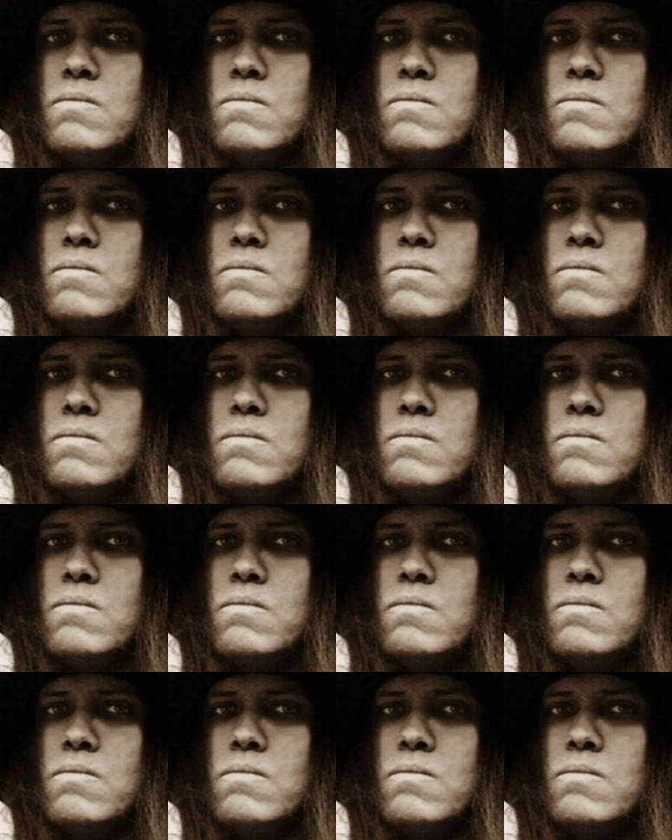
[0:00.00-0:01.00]

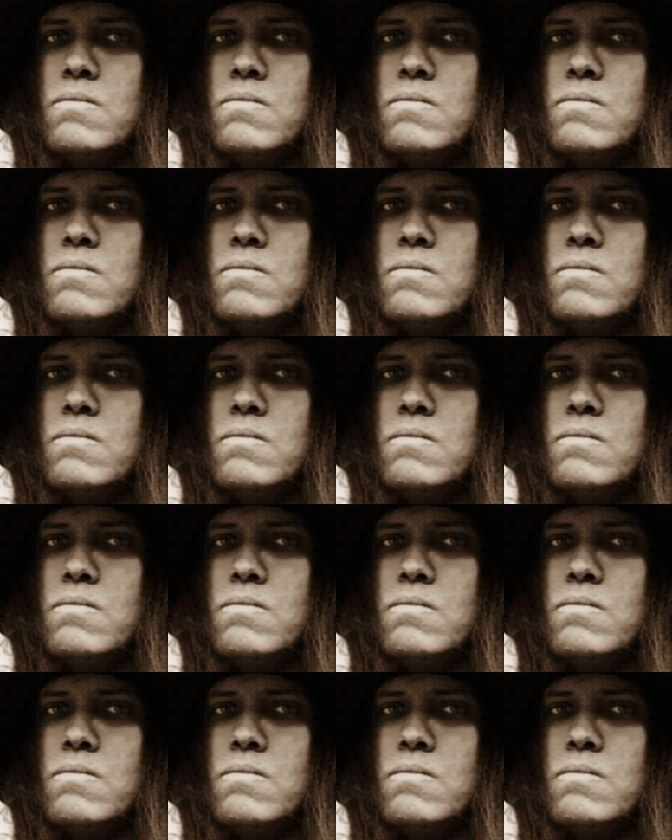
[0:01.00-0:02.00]

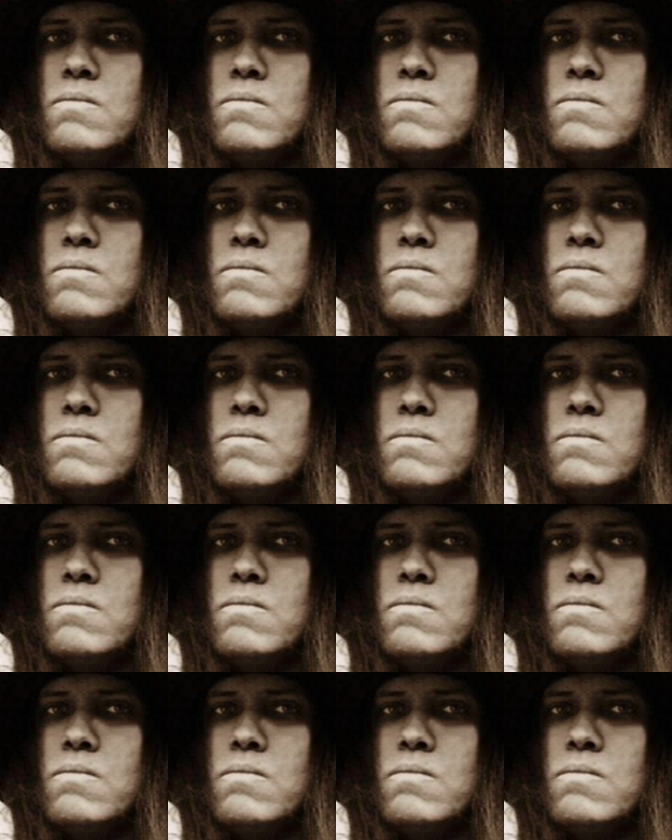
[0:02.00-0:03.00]

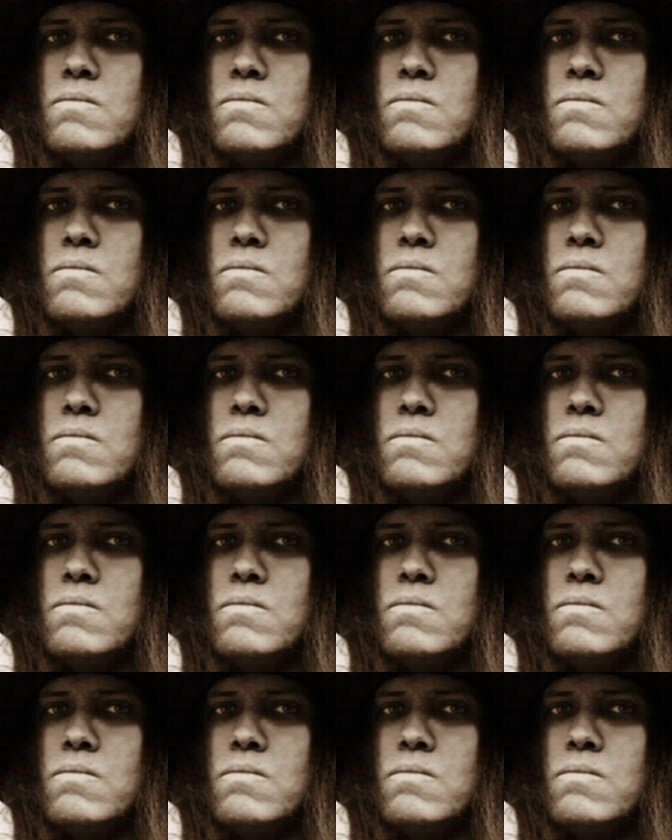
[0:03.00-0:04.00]

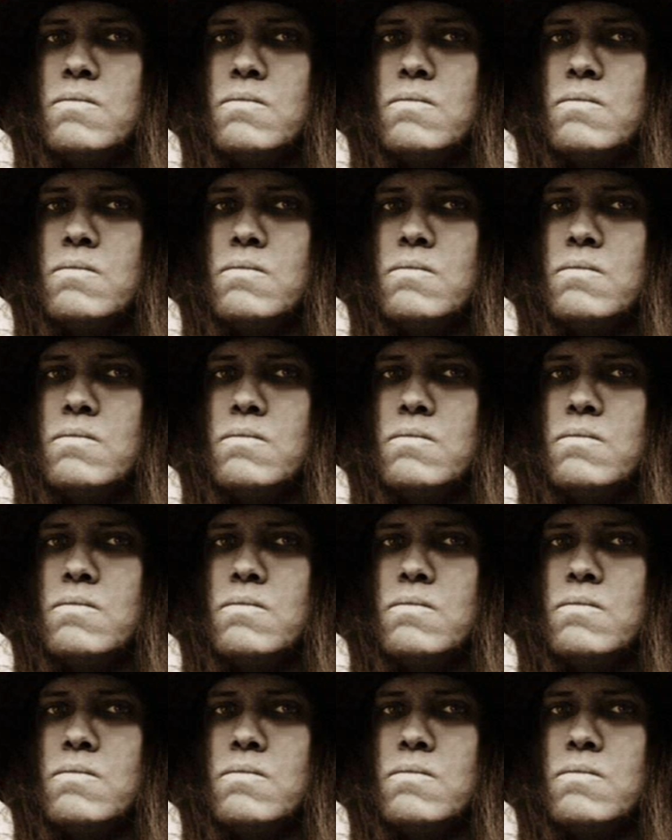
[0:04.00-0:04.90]
The face doesn't move, so there is nothing to read.